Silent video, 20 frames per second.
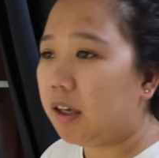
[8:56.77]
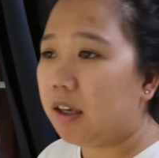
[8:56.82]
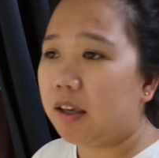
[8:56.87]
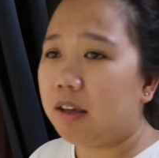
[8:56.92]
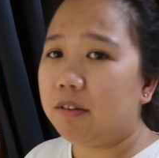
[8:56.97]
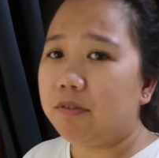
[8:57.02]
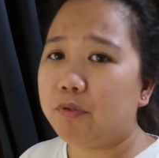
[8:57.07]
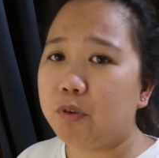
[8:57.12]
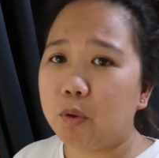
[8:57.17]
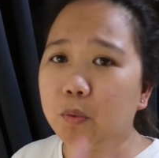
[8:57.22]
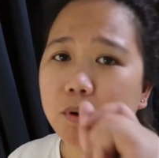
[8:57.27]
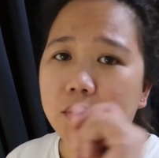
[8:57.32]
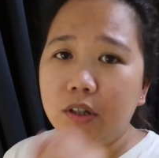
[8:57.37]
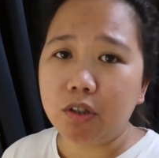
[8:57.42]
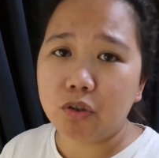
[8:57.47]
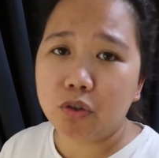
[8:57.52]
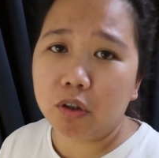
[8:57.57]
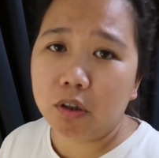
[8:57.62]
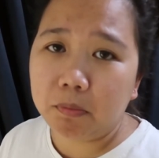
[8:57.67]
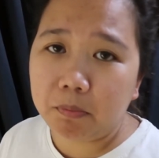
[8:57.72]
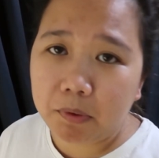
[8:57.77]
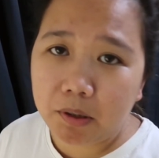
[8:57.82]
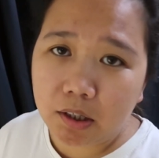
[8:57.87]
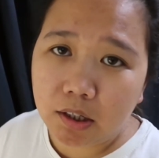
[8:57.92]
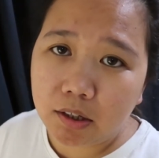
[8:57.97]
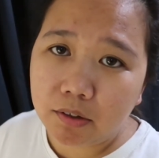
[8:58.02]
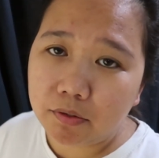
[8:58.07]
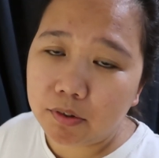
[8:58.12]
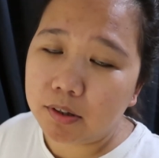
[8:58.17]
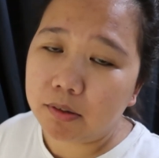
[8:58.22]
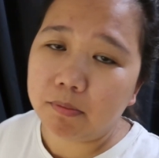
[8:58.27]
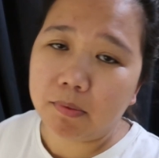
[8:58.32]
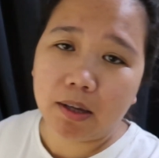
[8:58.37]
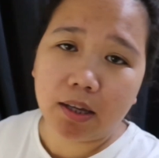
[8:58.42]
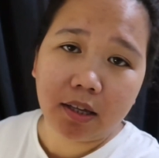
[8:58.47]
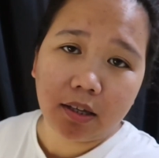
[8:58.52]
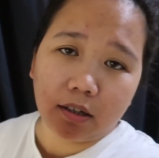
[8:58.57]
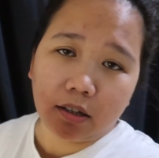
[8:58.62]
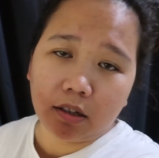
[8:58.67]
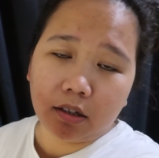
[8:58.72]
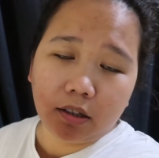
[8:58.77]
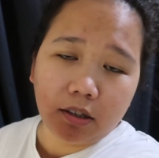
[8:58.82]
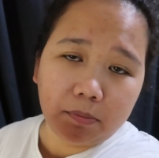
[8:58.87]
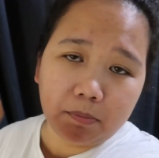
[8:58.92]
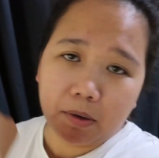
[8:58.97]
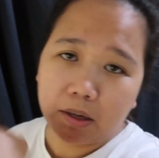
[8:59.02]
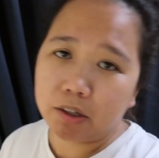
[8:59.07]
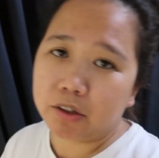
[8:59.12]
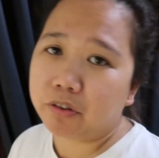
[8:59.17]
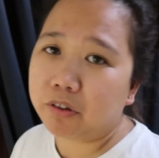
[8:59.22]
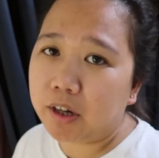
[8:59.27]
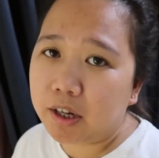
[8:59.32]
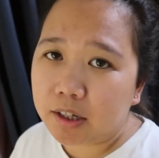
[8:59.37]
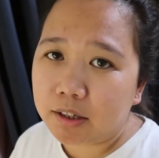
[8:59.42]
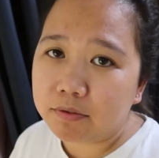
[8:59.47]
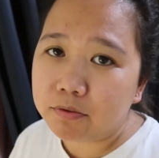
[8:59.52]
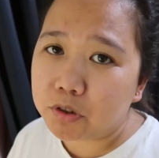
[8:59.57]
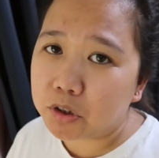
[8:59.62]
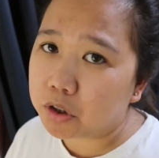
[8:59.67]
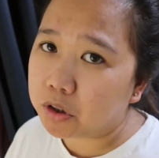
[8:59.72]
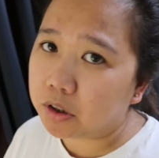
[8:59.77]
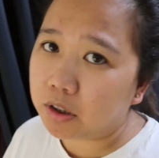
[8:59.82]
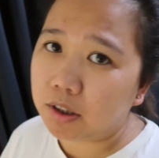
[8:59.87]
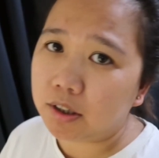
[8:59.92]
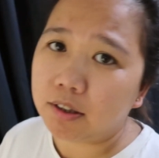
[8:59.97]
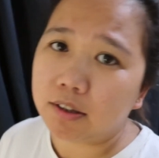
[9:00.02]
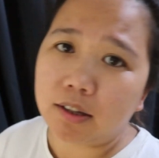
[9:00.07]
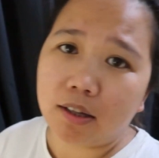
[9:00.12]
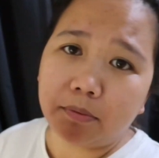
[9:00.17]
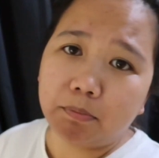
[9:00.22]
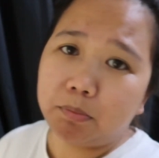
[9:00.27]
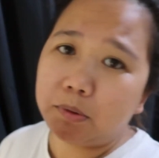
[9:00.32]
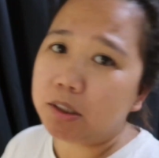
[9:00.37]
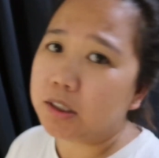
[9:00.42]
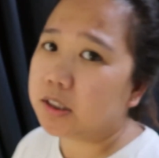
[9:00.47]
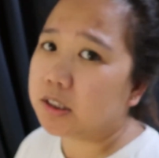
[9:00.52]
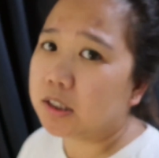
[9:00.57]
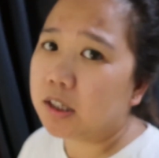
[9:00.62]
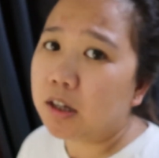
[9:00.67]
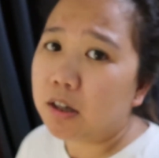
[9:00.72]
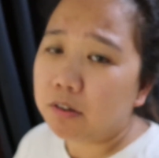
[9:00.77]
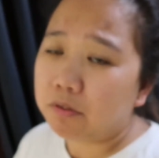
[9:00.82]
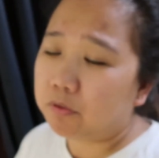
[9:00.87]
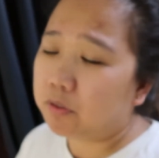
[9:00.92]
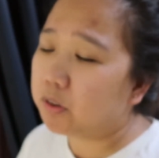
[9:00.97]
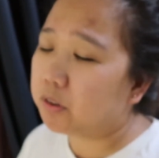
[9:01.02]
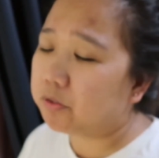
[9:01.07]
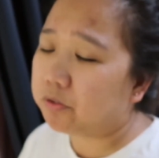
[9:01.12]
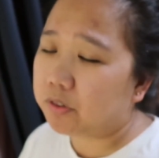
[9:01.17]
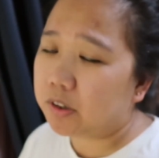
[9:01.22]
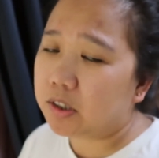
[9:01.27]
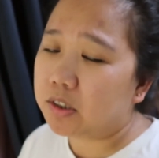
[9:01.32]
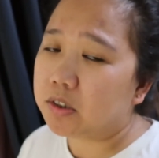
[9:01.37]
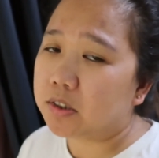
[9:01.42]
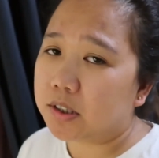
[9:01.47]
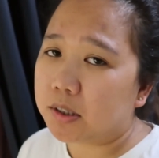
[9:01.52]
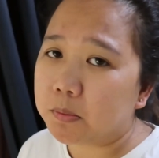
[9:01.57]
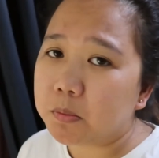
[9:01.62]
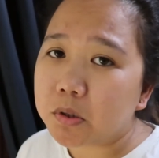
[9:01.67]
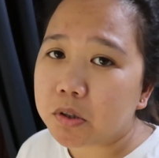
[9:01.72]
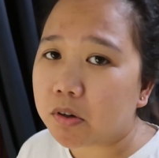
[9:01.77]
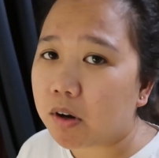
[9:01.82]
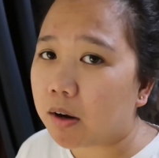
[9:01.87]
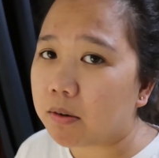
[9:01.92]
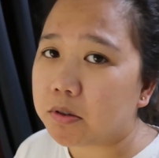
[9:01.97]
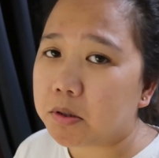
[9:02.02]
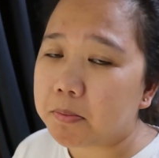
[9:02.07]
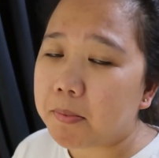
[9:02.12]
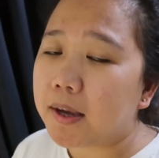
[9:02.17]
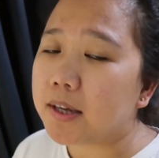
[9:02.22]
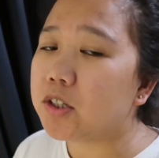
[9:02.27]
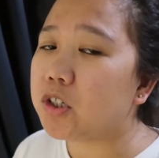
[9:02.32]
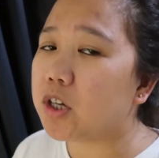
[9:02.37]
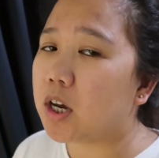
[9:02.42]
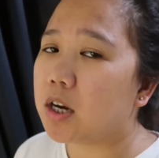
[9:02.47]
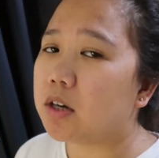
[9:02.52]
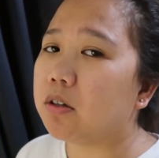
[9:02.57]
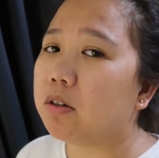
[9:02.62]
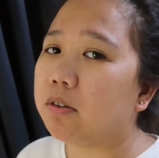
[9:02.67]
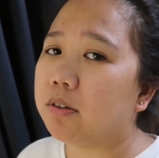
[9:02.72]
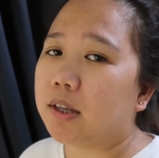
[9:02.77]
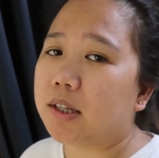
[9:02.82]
If you want to join me with my in my creative journey, then please feel free to subscribe to my channel.